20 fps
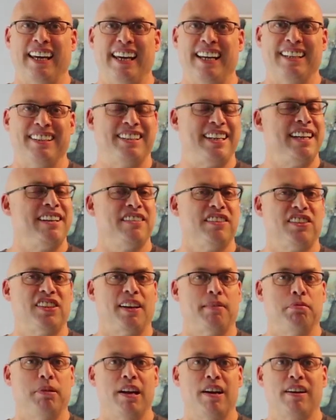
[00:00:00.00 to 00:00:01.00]
it didn't
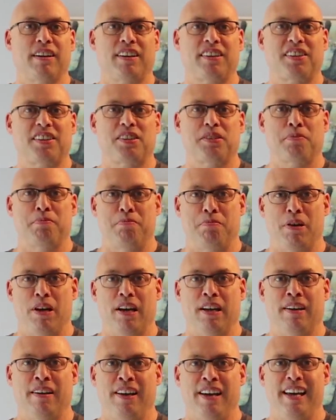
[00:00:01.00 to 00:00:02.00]
sublux,
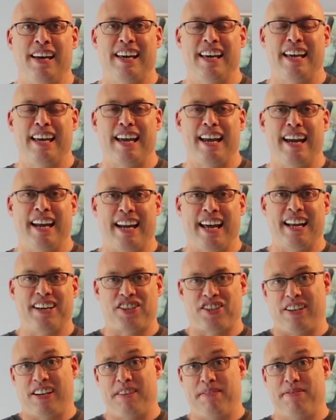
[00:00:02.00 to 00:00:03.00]
but it
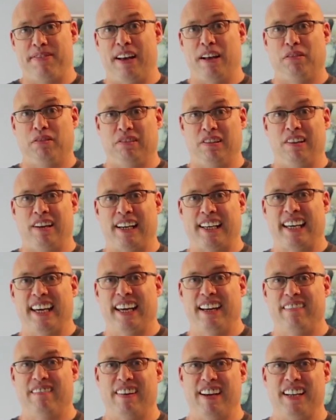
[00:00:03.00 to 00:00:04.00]
actually felt like
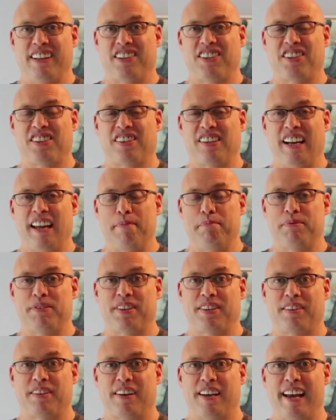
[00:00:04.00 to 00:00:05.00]
it
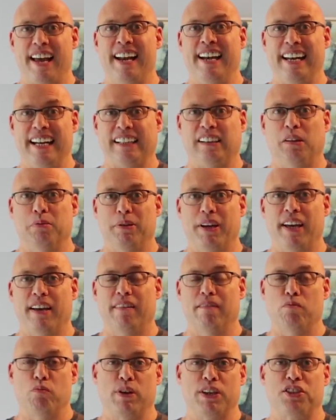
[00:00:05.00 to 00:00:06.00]
slipped a little
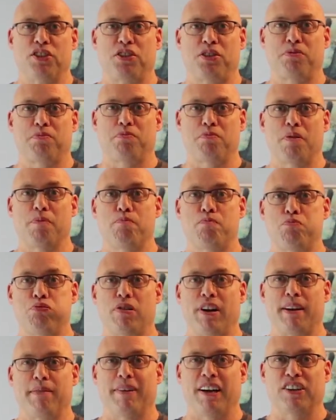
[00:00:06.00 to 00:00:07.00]
bit, which
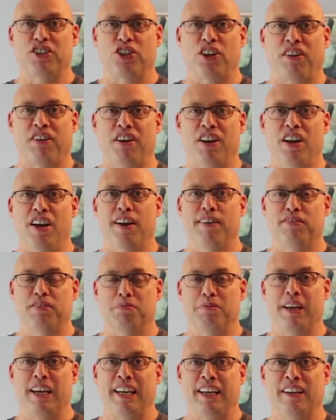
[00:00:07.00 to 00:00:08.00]
pretty much
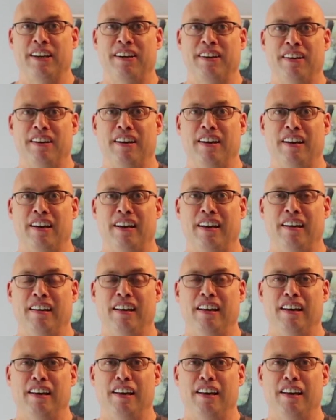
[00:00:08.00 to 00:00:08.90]
unnerved me, and I